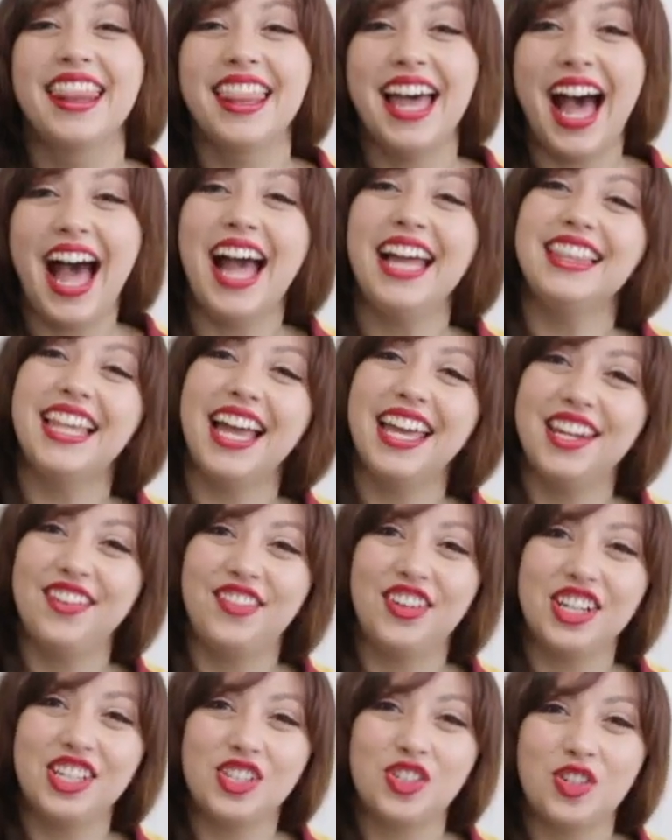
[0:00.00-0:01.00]
The highlight of
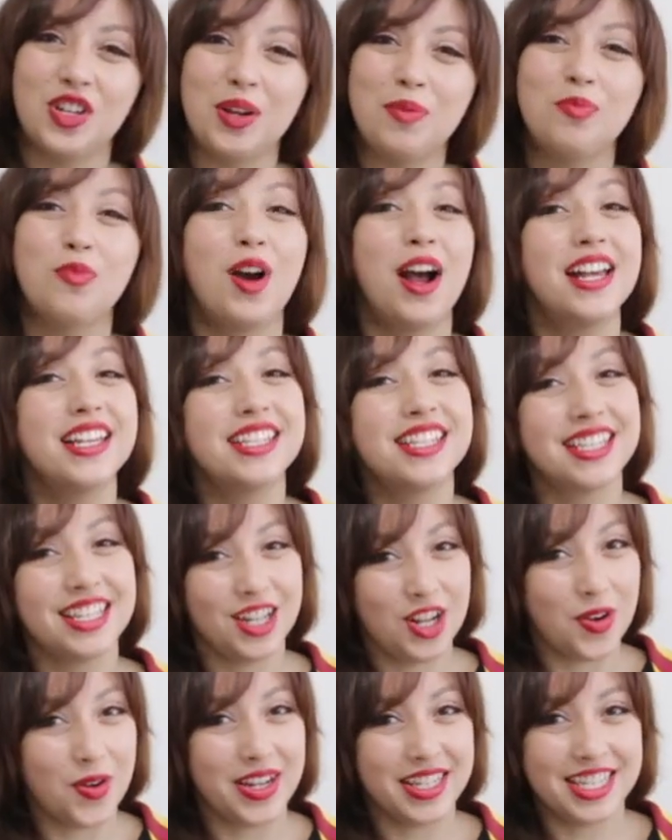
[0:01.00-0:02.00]
our trip was
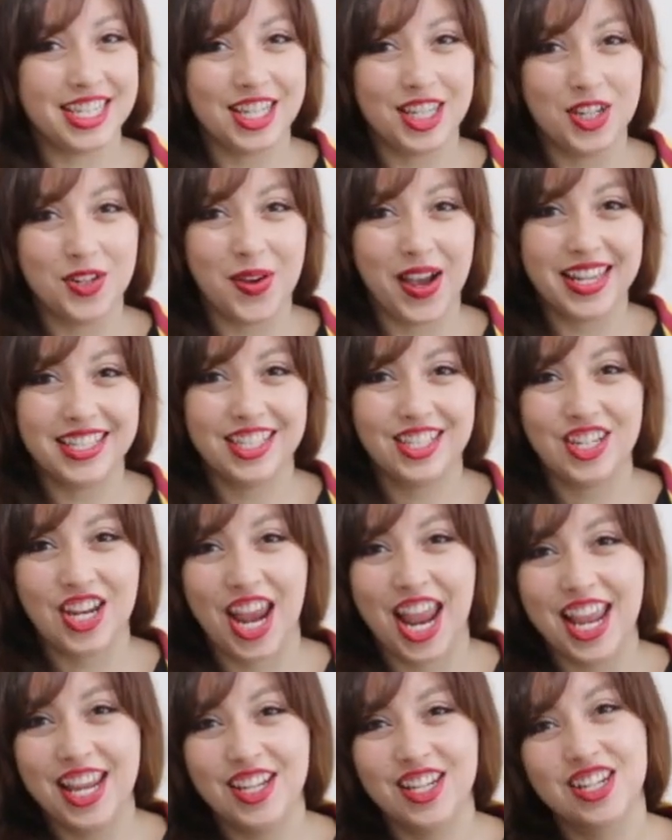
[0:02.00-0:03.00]
going to
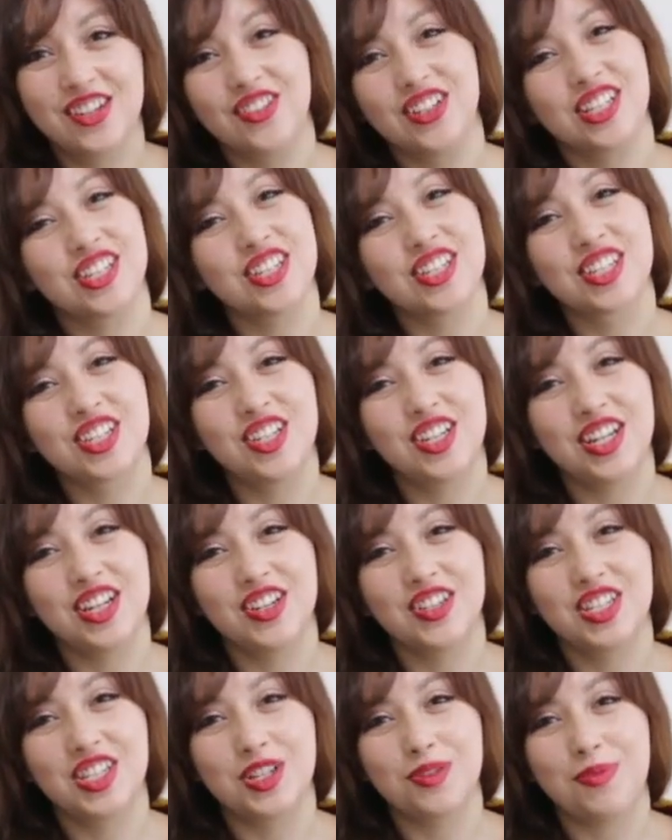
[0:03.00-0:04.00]
USJ, Universal
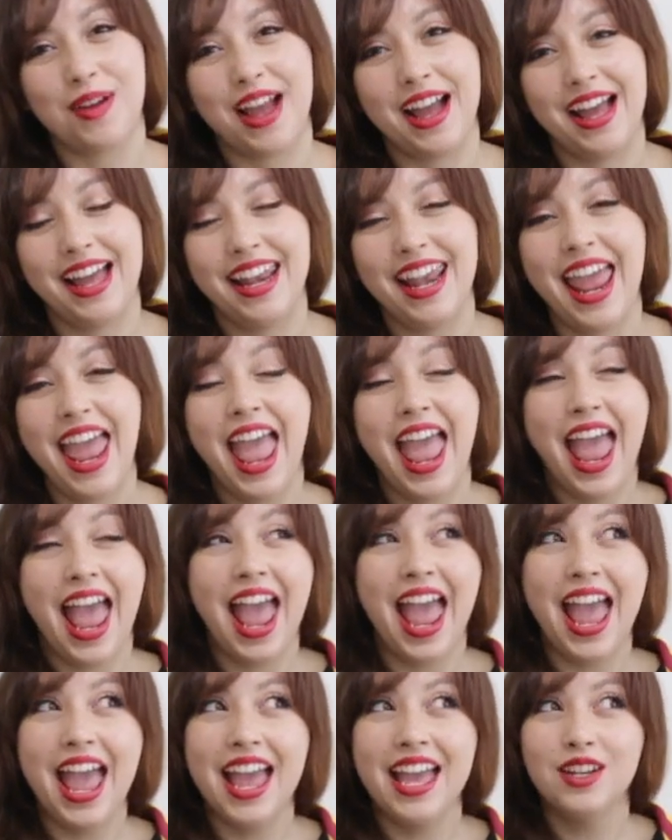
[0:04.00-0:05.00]
Studios Japan,
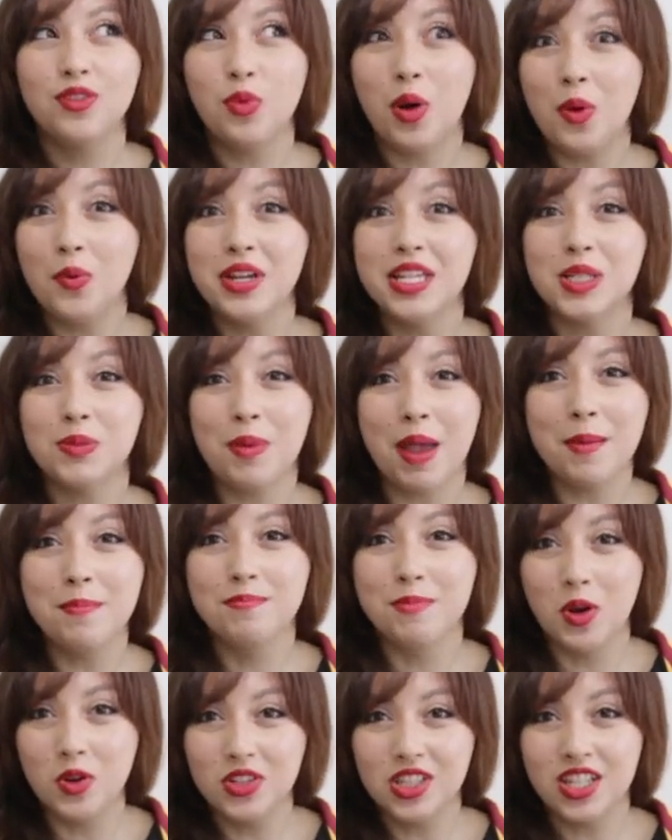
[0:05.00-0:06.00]
and while we spent
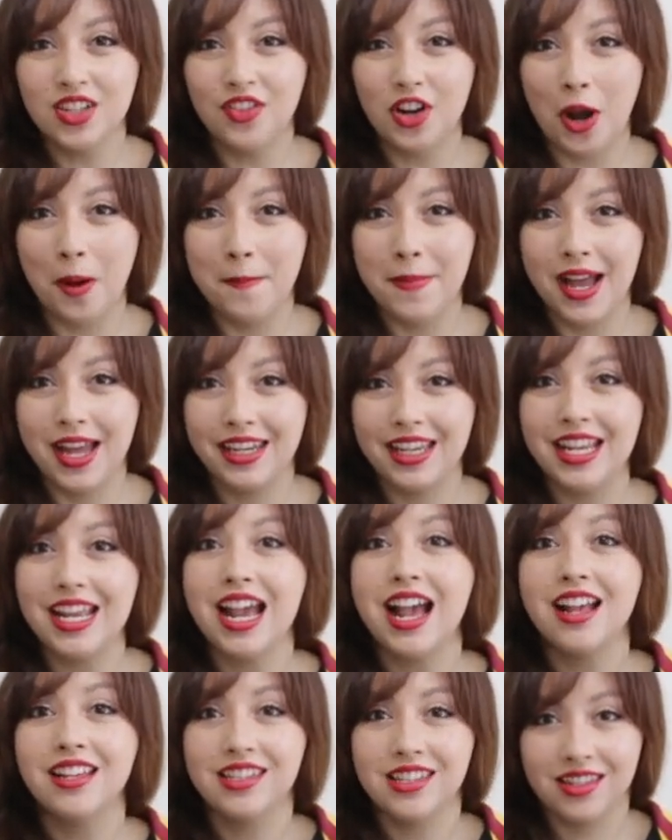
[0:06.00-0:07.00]
most of our
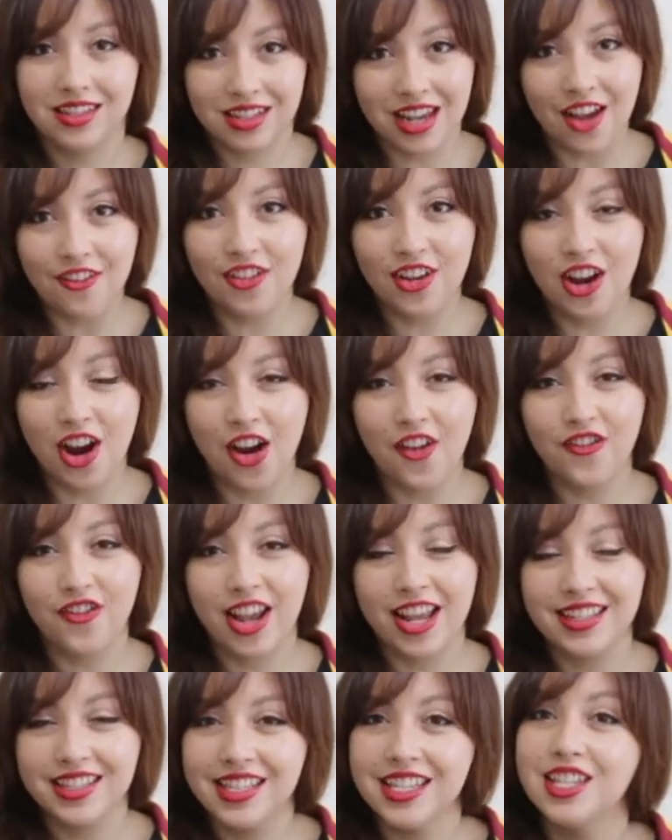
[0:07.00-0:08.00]
money stuffing our
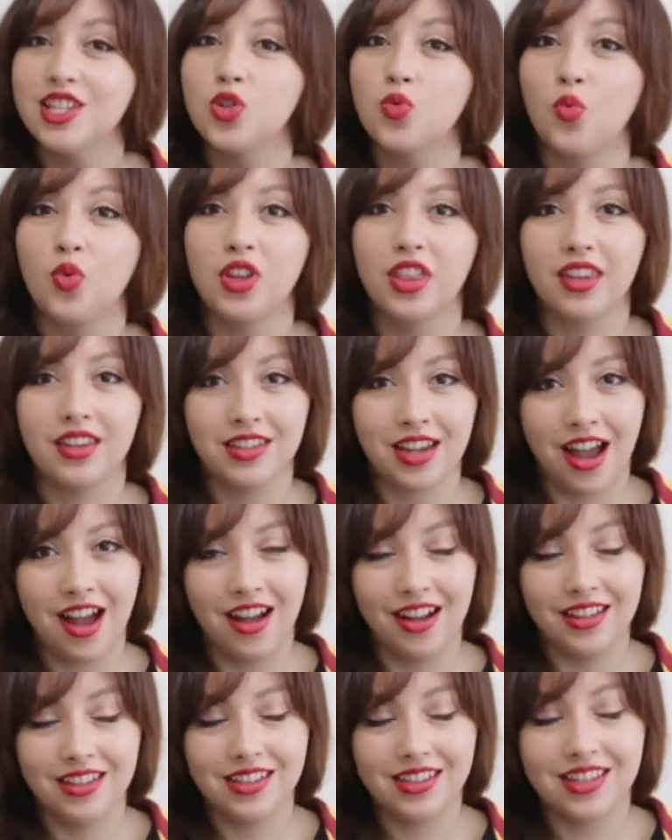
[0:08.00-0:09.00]
faces with
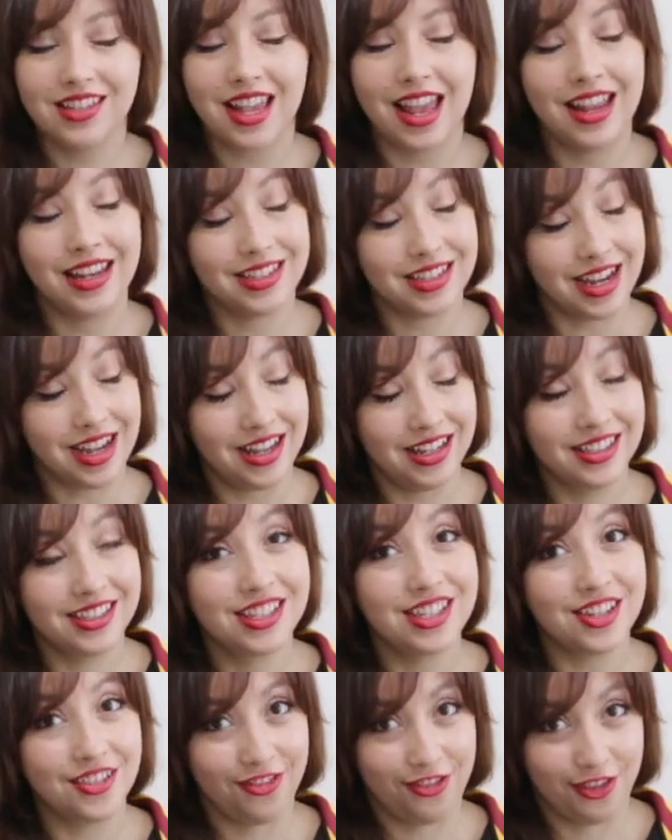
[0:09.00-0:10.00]
tons and
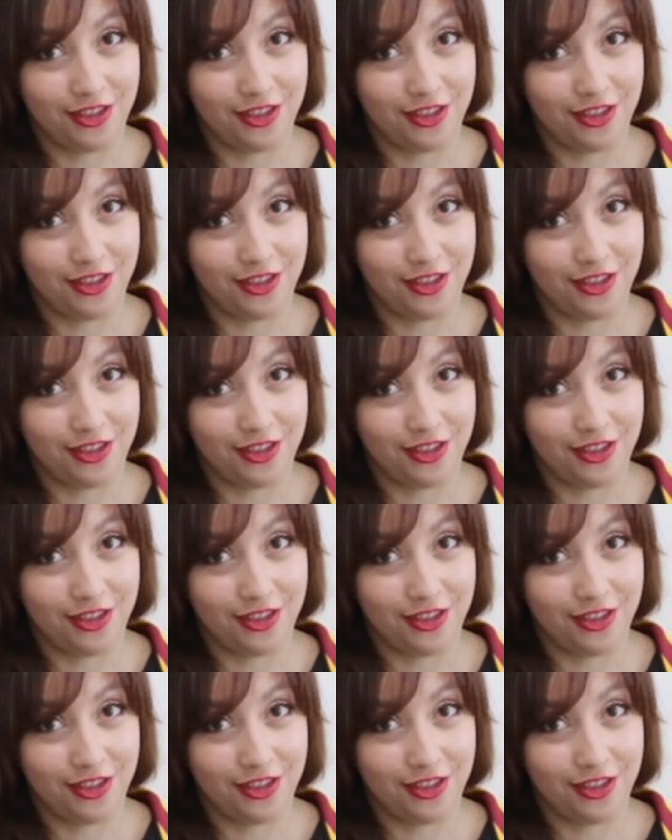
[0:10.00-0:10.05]
tons of